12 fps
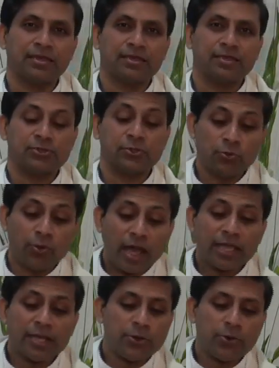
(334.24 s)
So, do
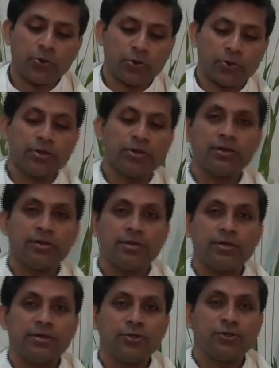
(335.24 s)
I know?
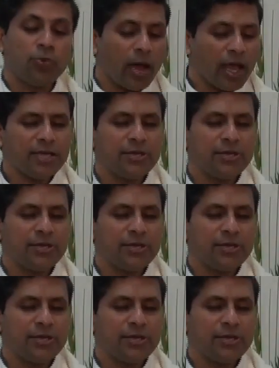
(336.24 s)
Do I